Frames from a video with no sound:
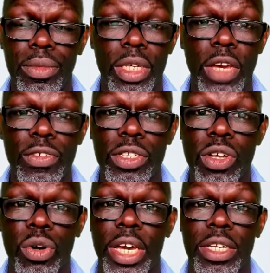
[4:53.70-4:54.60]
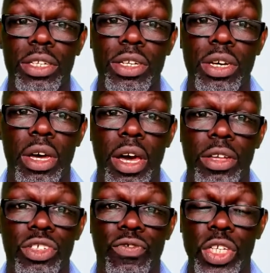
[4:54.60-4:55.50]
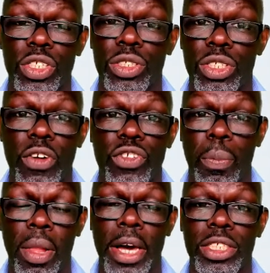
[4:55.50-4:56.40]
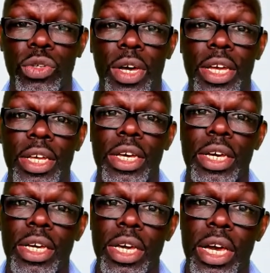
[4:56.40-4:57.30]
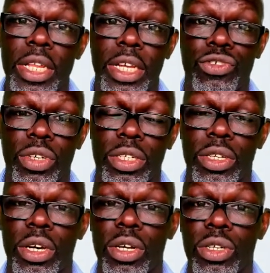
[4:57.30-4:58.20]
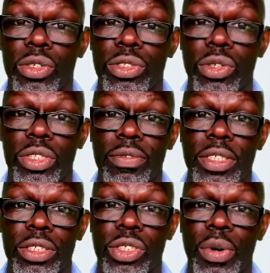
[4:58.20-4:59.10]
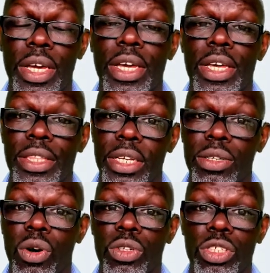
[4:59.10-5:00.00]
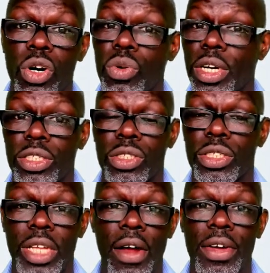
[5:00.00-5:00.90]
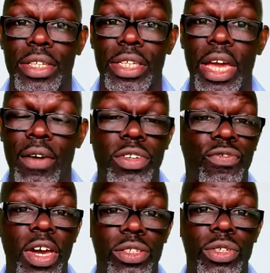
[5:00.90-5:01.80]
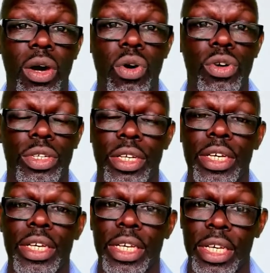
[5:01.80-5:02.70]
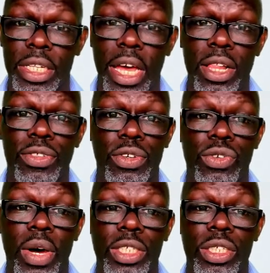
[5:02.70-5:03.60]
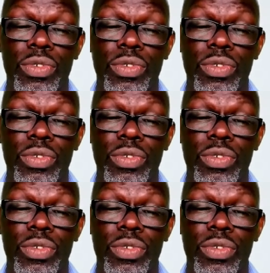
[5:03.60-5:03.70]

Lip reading: If it's not getting a sufficient nerve supply to it, electric conductivity to it, then also it's going to directly have an effect on that organ. Ill health is going to actually